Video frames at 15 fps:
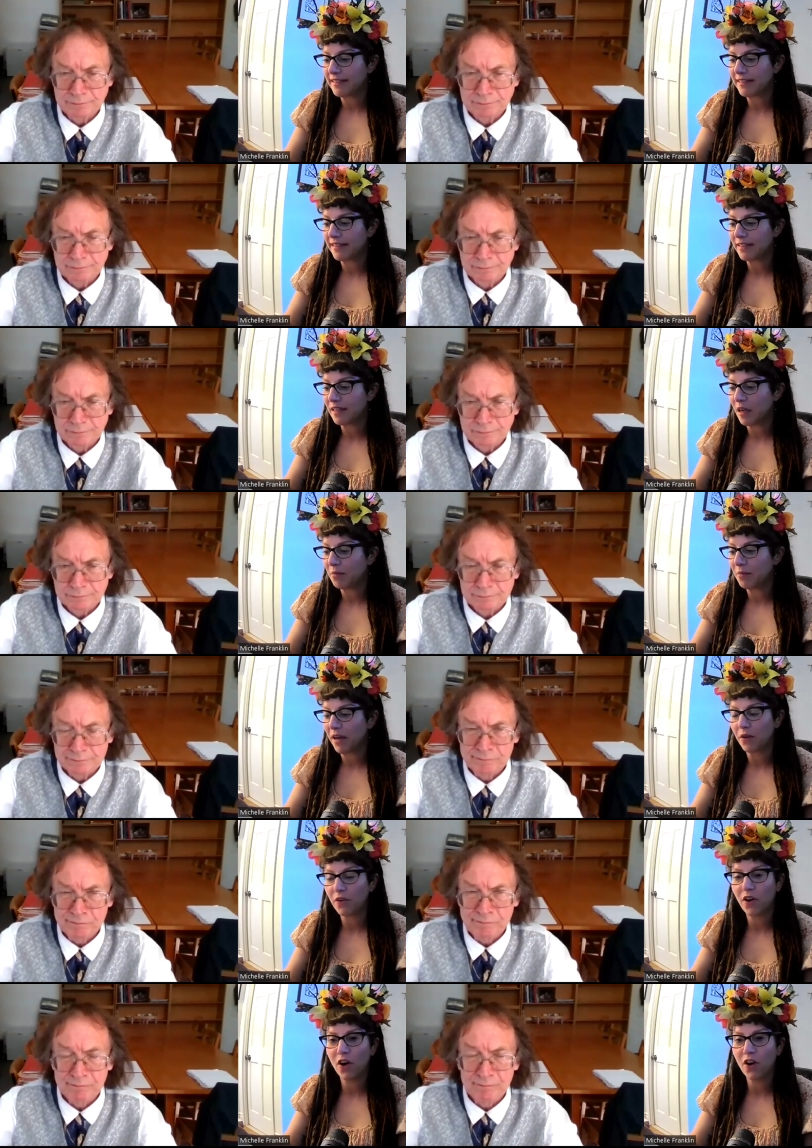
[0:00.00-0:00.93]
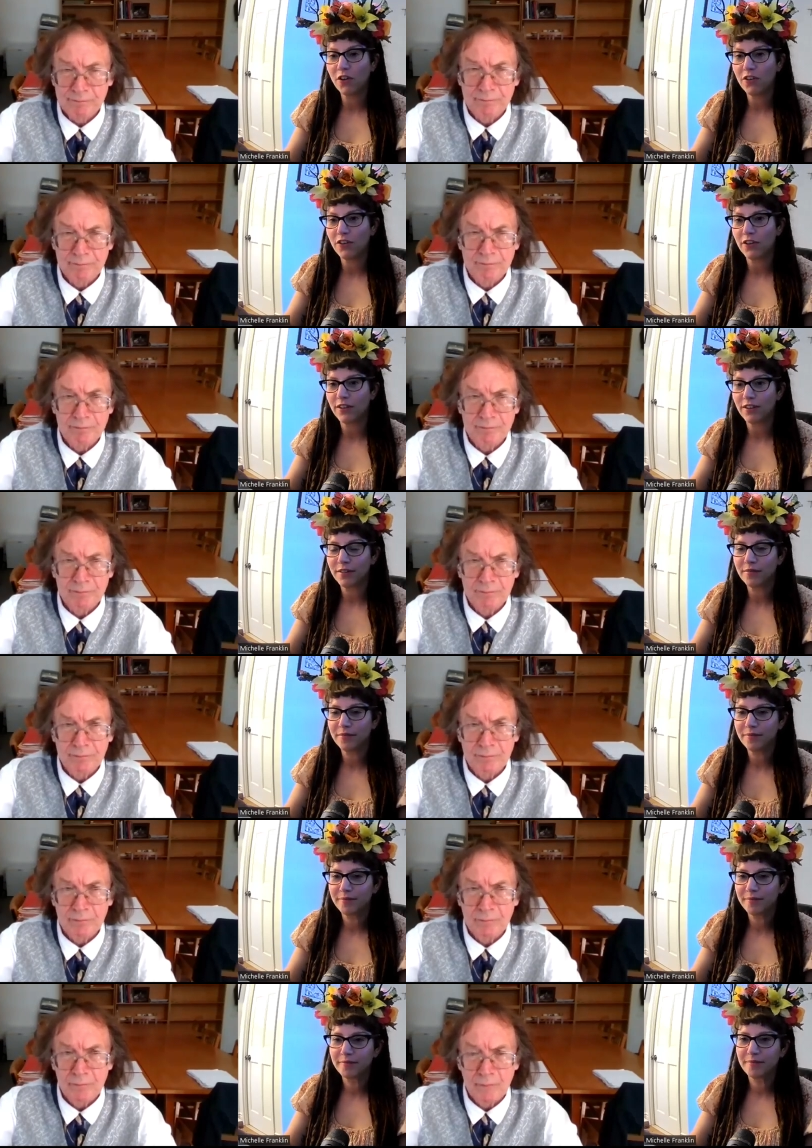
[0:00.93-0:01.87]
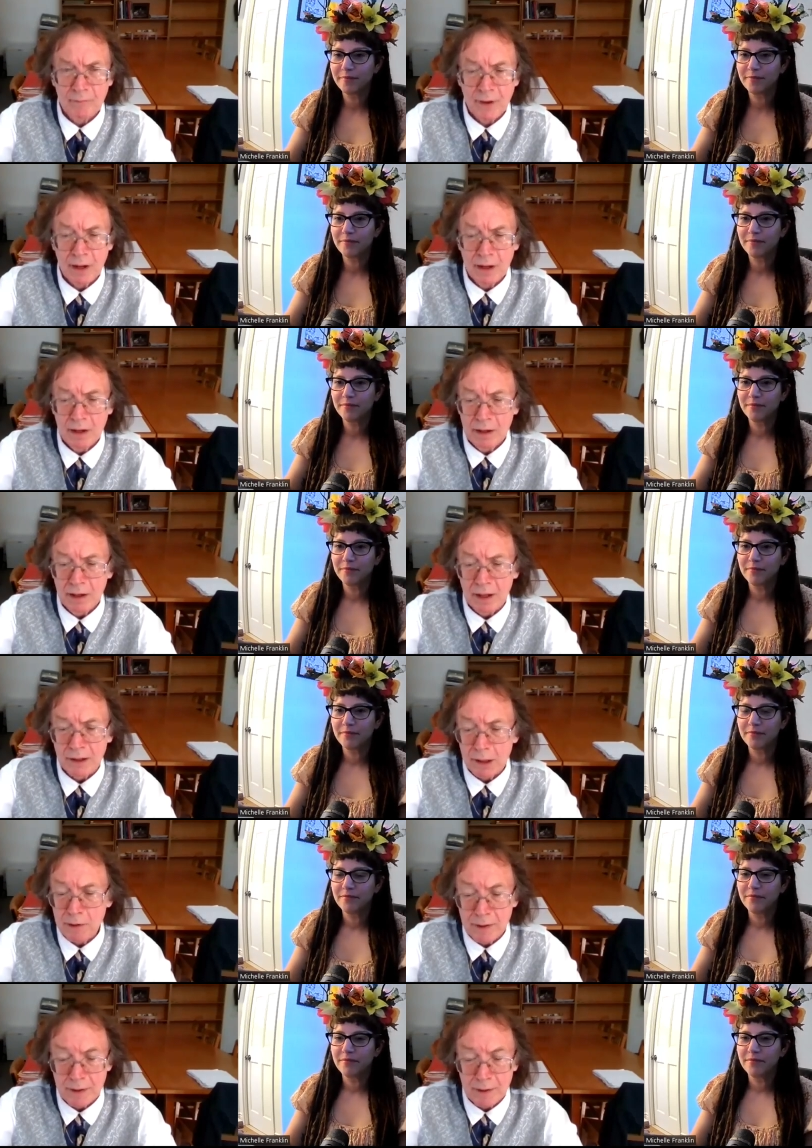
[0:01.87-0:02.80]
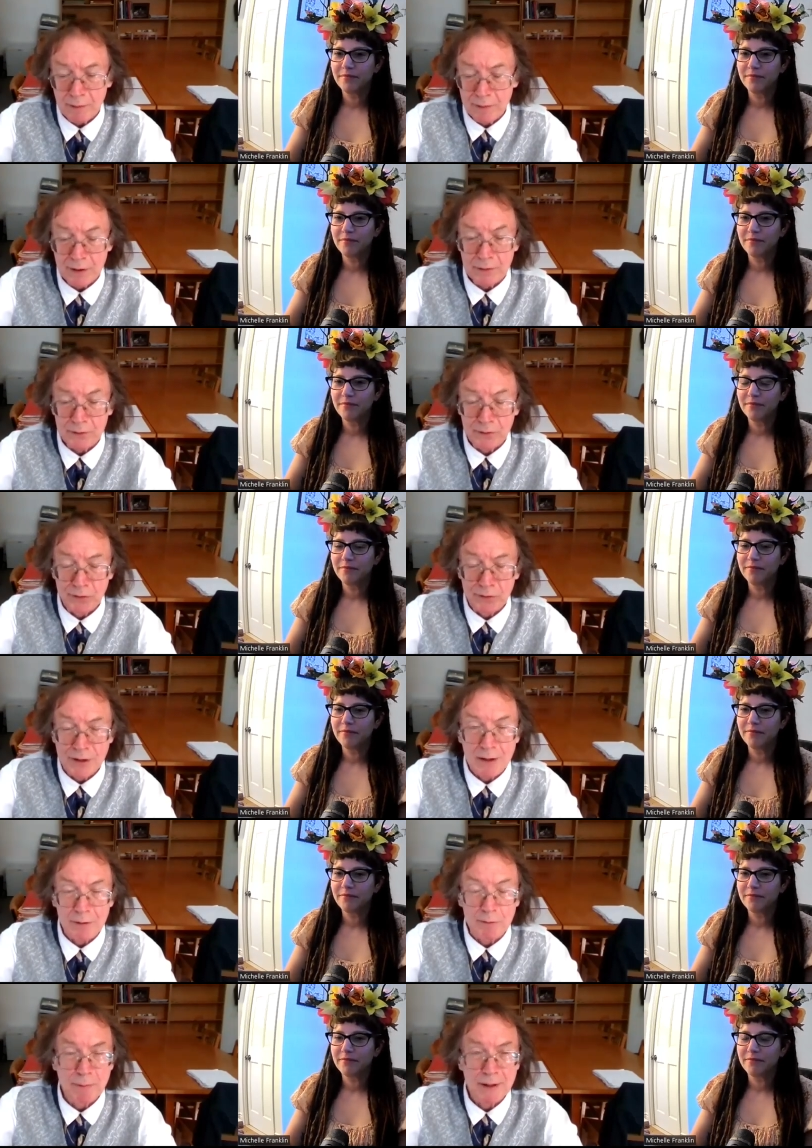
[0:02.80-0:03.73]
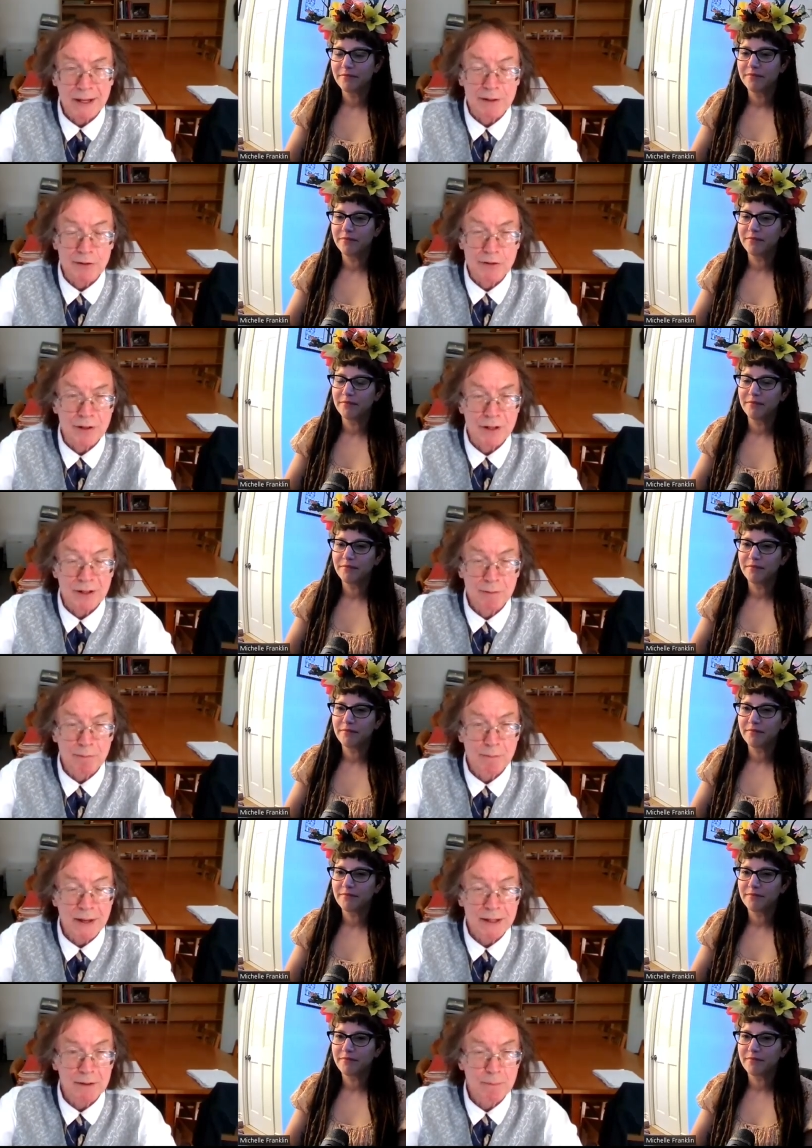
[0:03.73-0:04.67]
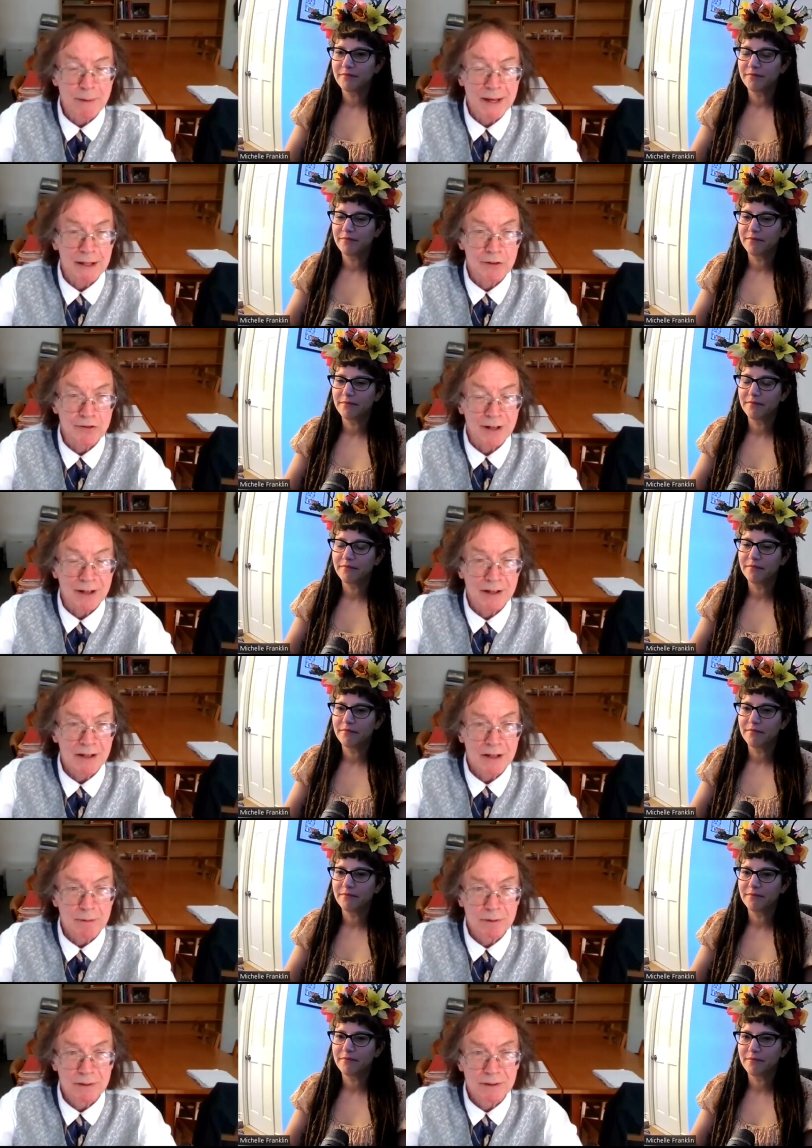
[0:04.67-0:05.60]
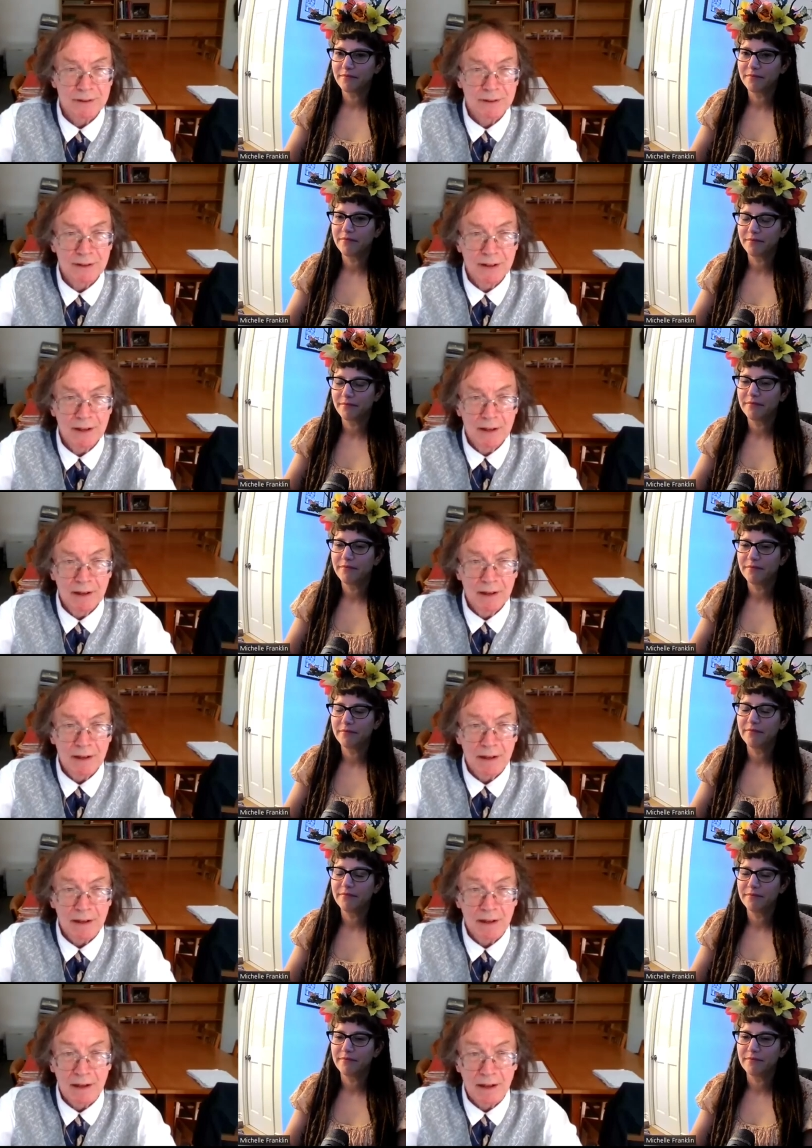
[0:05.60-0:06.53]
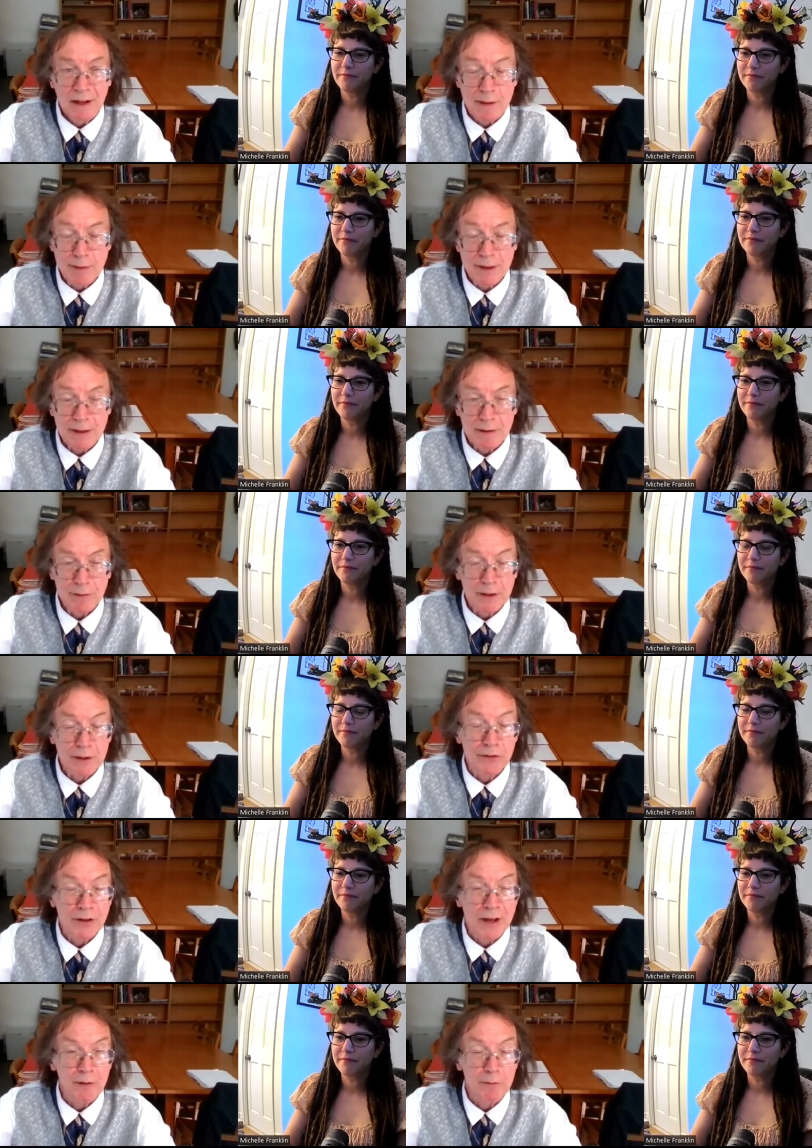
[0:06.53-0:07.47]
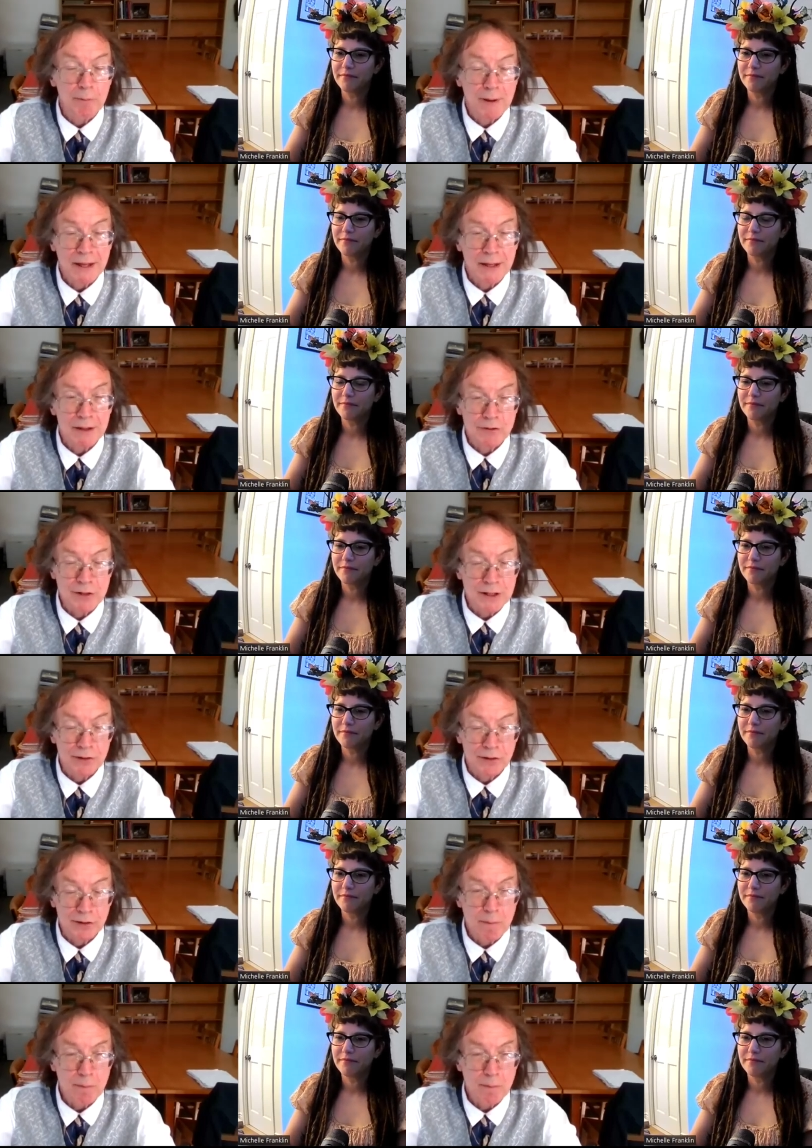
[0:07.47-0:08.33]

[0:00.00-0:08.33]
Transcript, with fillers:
Speaker 1: did about Arthur?
Speaker 2: I don't think that Downpatrick made Patrick up. Uh, I think that Downpatrick